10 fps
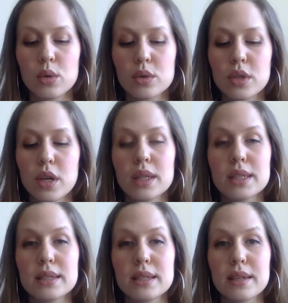
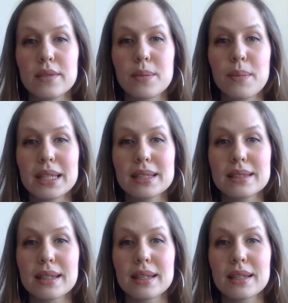alternative
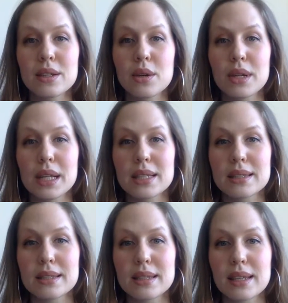medicine,
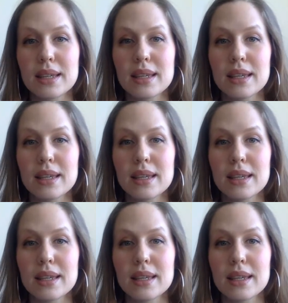holistic